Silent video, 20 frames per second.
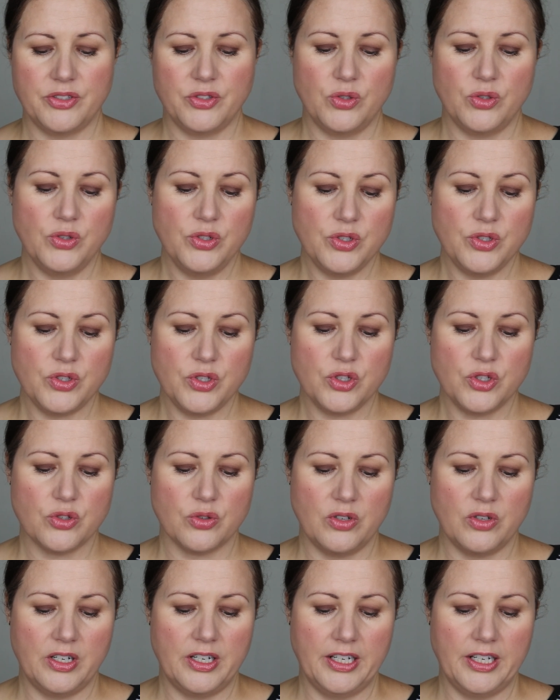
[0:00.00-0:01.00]
soon as you
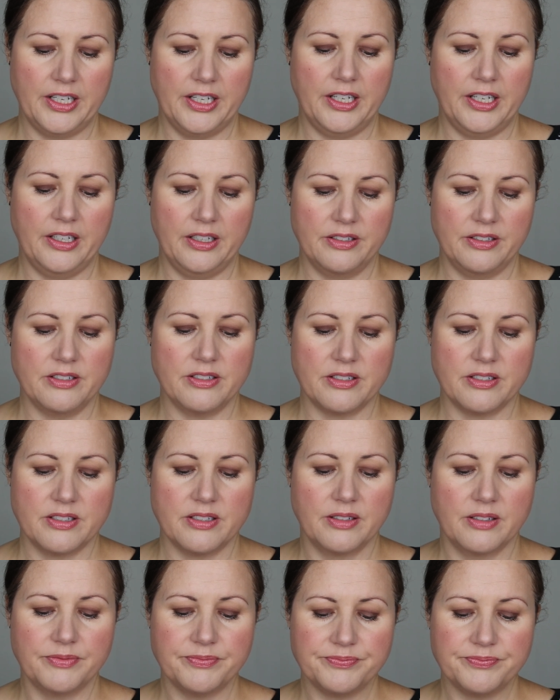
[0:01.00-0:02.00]
try and
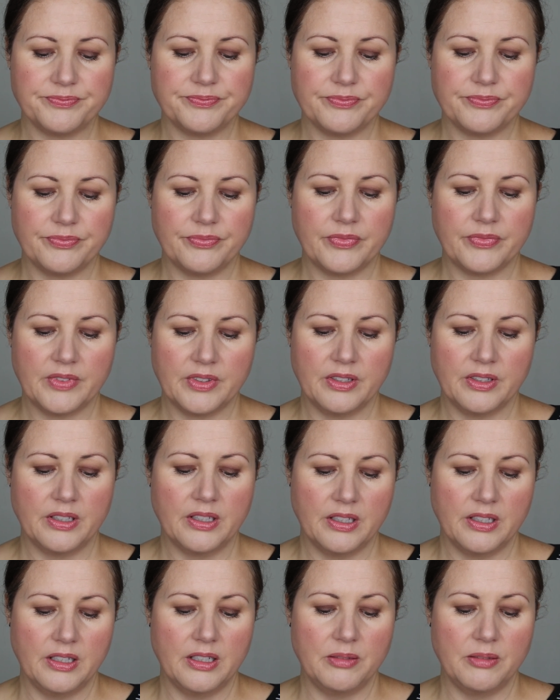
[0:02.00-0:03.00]

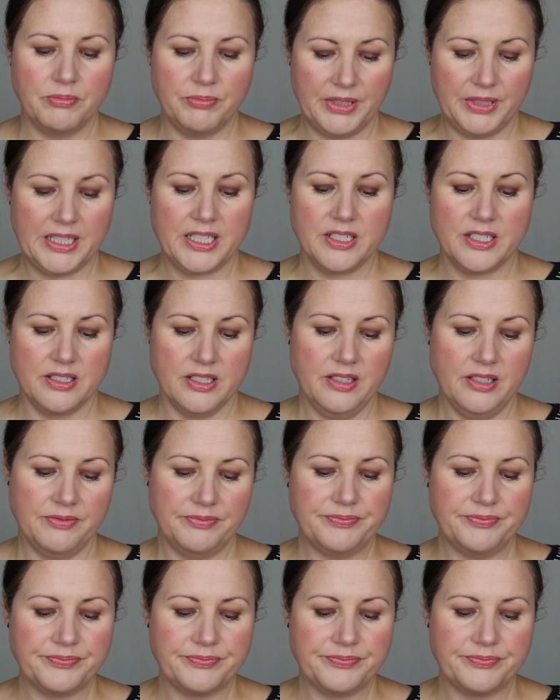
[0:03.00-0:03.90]
blend it,